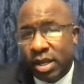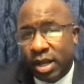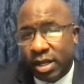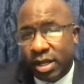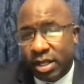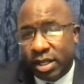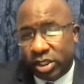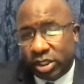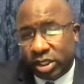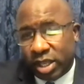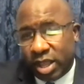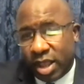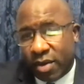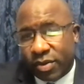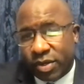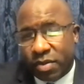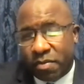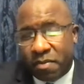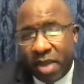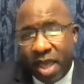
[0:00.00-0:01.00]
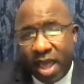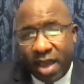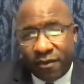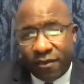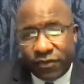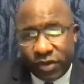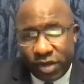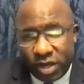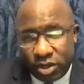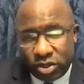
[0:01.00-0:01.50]
Initially, I was a
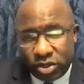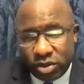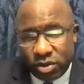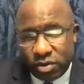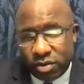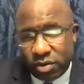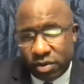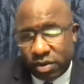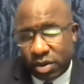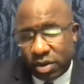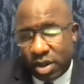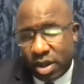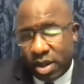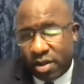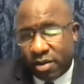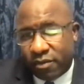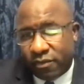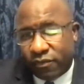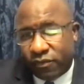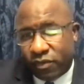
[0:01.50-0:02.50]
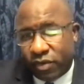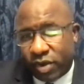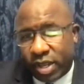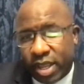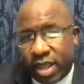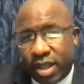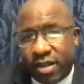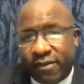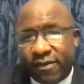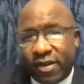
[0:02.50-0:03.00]
math teacher for
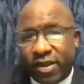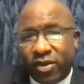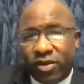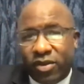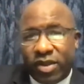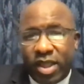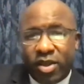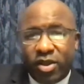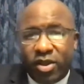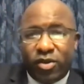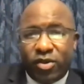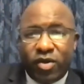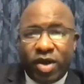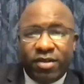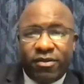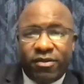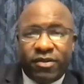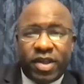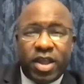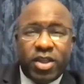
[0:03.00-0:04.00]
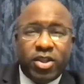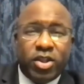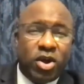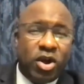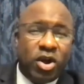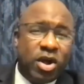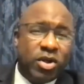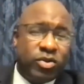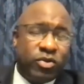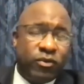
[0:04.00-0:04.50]
kids in grades
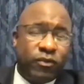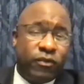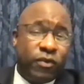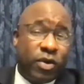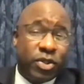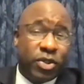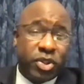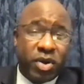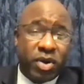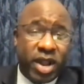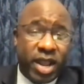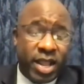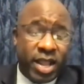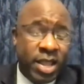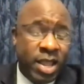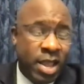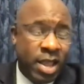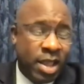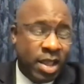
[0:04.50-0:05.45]
kindergarten through fourth grade.